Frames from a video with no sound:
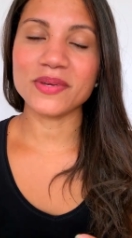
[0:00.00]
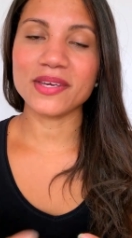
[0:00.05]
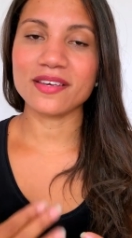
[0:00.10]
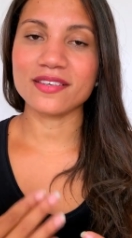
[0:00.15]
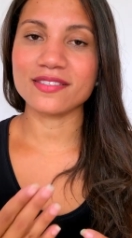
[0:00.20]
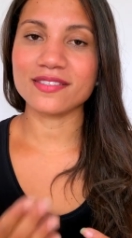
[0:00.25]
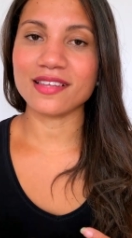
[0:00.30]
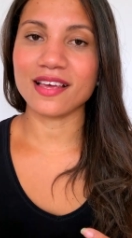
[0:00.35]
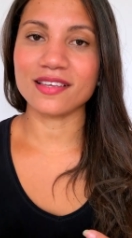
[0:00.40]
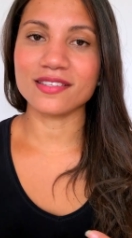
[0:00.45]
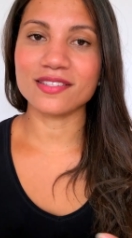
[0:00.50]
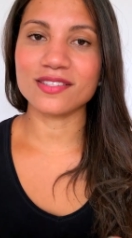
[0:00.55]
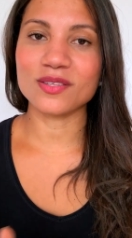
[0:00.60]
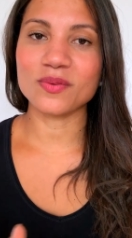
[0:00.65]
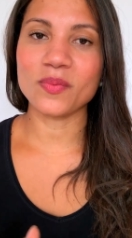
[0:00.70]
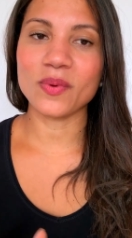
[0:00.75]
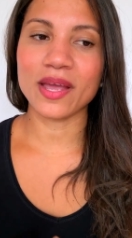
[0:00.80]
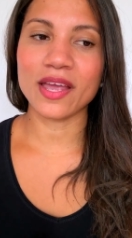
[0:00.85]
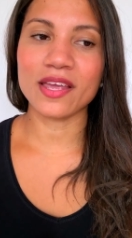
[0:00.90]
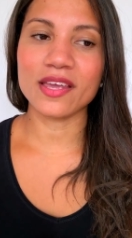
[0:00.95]
because that's
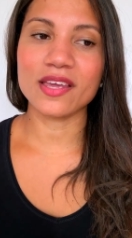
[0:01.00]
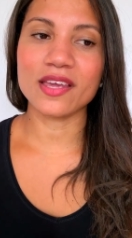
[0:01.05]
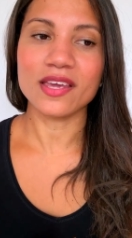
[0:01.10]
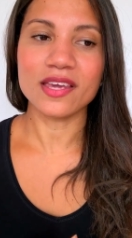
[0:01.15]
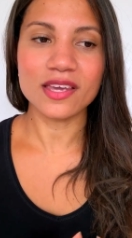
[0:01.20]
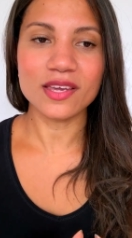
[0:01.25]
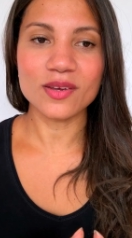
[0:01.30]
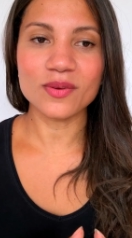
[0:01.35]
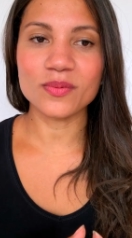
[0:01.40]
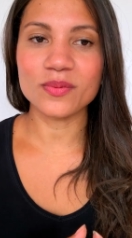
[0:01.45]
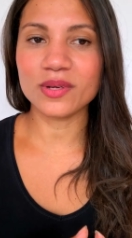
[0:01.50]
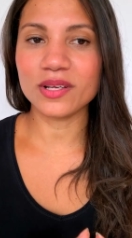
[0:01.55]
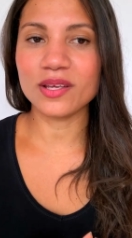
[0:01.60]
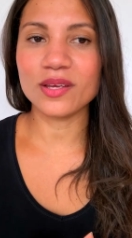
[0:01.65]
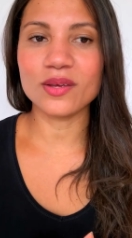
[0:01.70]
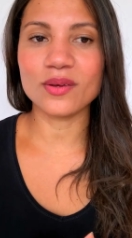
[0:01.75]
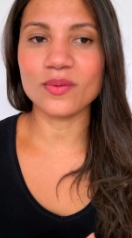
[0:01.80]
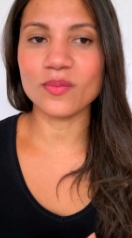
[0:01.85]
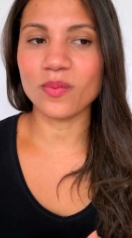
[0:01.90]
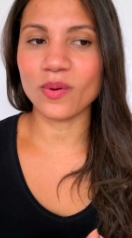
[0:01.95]
the way he
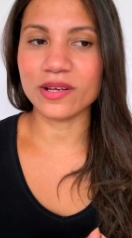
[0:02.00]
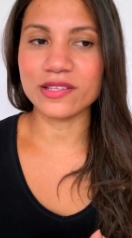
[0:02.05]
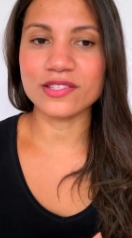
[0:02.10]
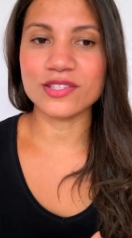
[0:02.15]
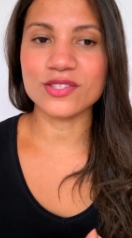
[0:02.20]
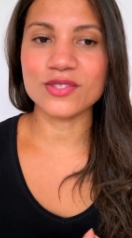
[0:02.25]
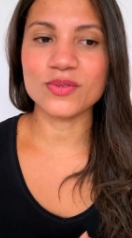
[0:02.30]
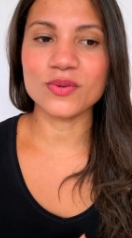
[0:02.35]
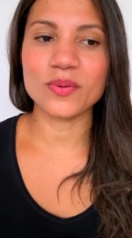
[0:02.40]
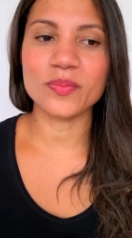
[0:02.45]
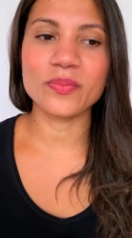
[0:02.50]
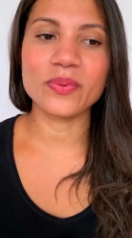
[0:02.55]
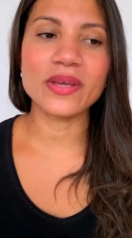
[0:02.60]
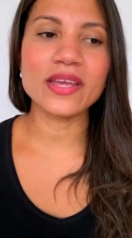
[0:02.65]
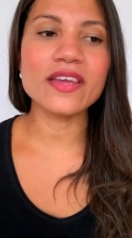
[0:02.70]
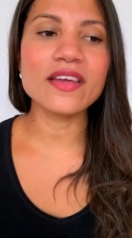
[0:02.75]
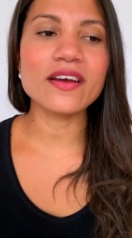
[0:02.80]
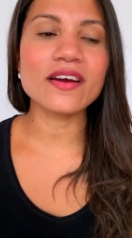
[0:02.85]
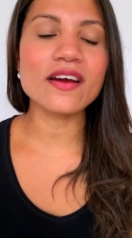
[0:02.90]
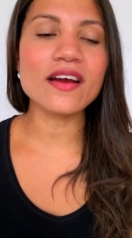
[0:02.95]
really wants to
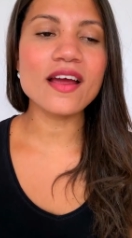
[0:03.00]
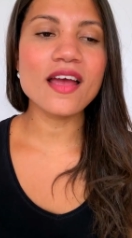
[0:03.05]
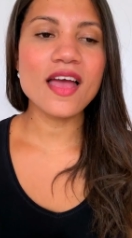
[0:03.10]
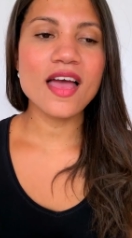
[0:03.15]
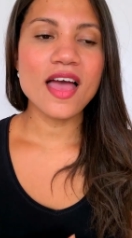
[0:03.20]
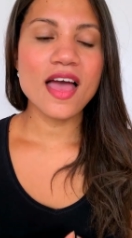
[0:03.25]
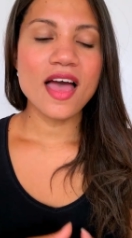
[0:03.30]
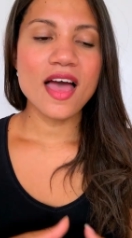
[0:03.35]
appear,